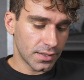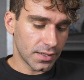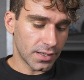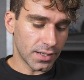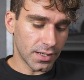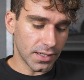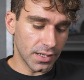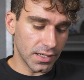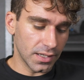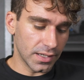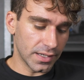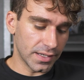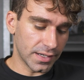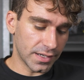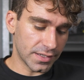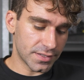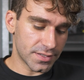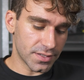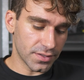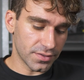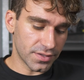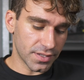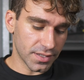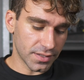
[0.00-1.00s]
And I
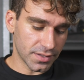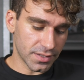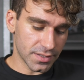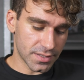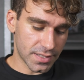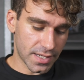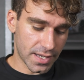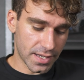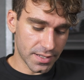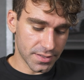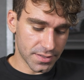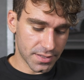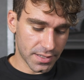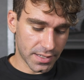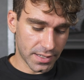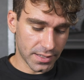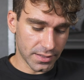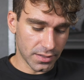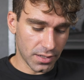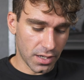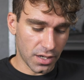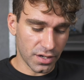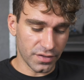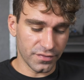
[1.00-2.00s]
still think this has a
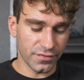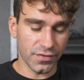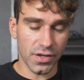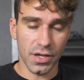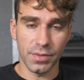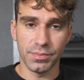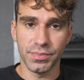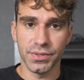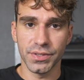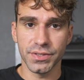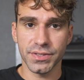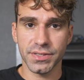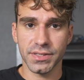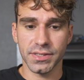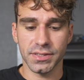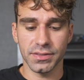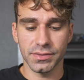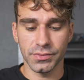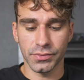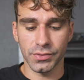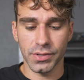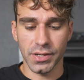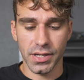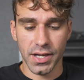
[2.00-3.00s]
lot of abuse
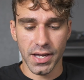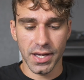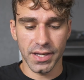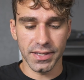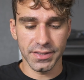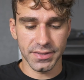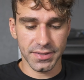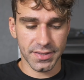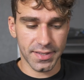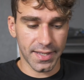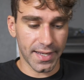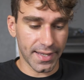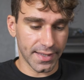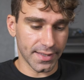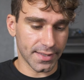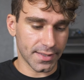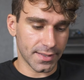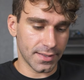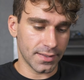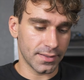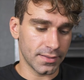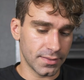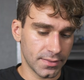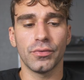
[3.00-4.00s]
to take.
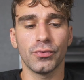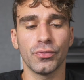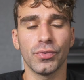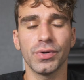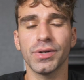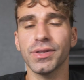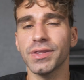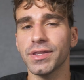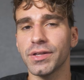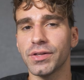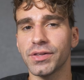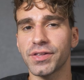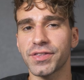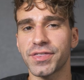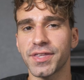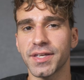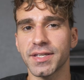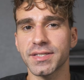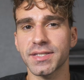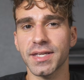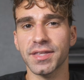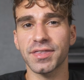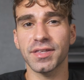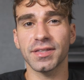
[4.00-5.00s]
One of the only
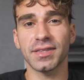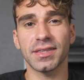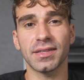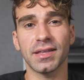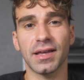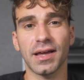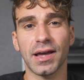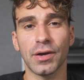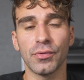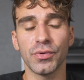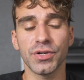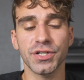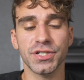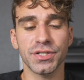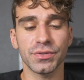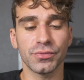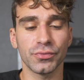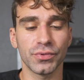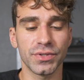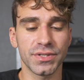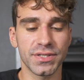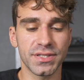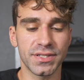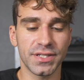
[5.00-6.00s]
things I think I wish
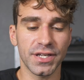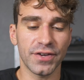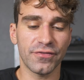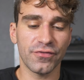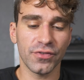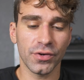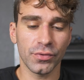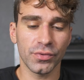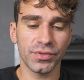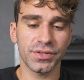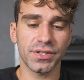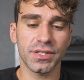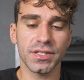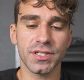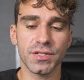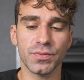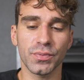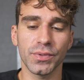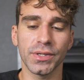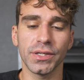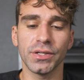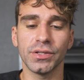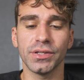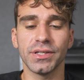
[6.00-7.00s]
was different with this
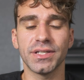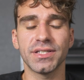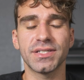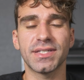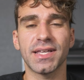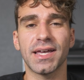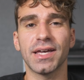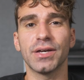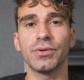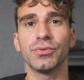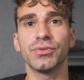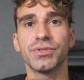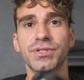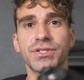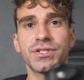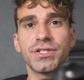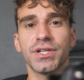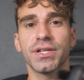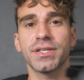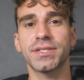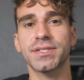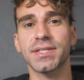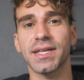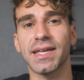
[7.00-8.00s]
wheel is that it was
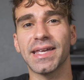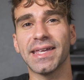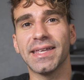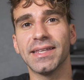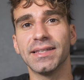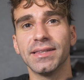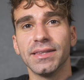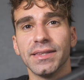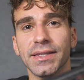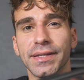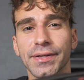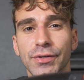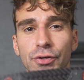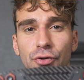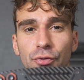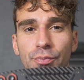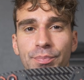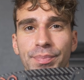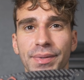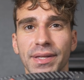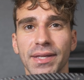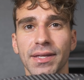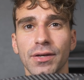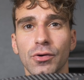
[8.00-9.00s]
just a little
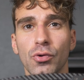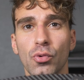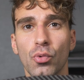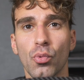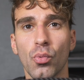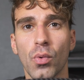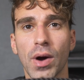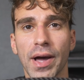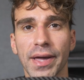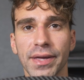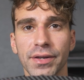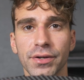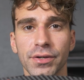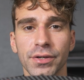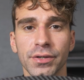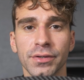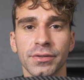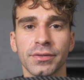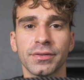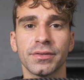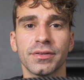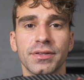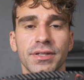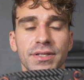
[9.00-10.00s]
bit
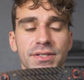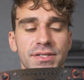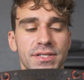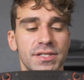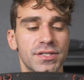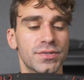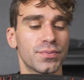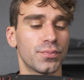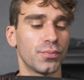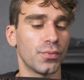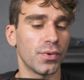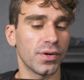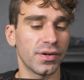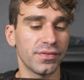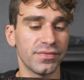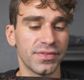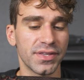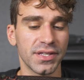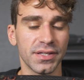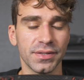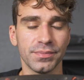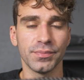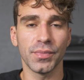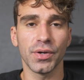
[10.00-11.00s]
wider. This is one of
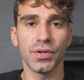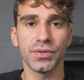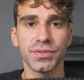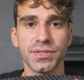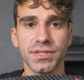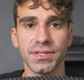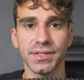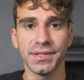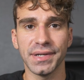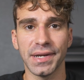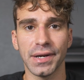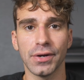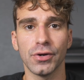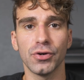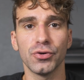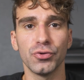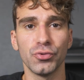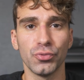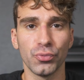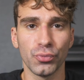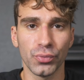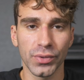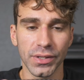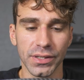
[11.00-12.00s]
the most narrow
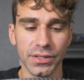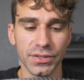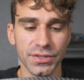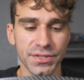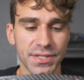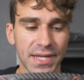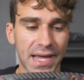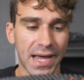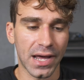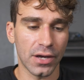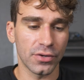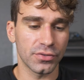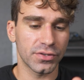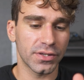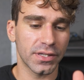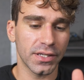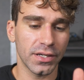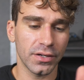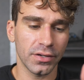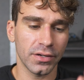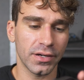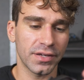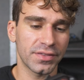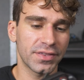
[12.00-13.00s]
wheels out
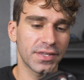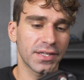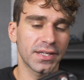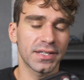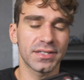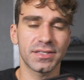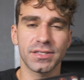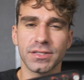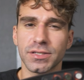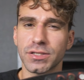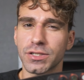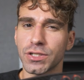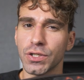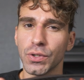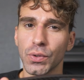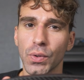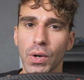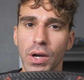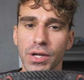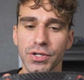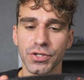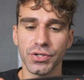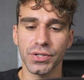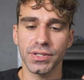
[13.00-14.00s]
there. I think it's
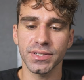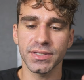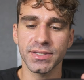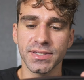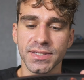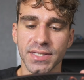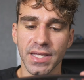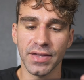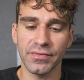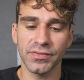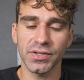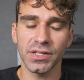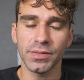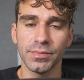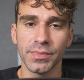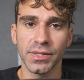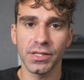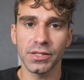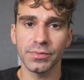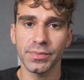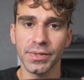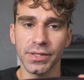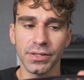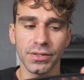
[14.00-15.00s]
270
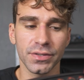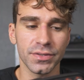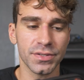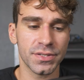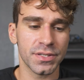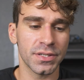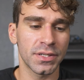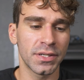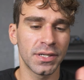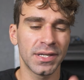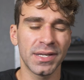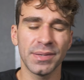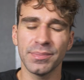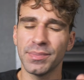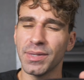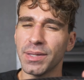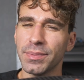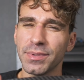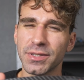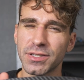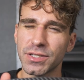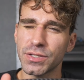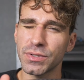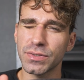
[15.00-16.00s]
millimeters,
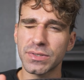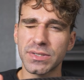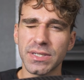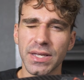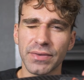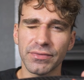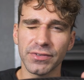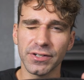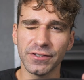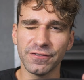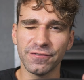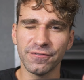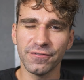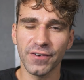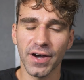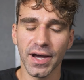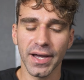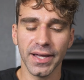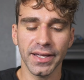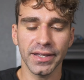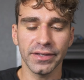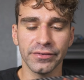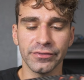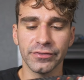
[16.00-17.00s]
maybe
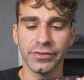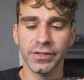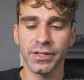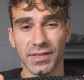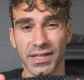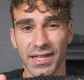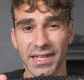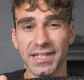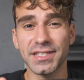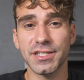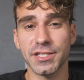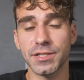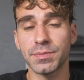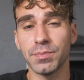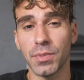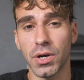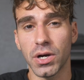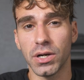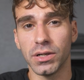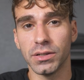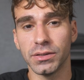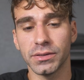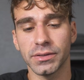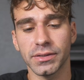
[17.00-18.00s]
275. It's
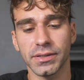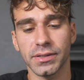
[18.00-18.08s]
small.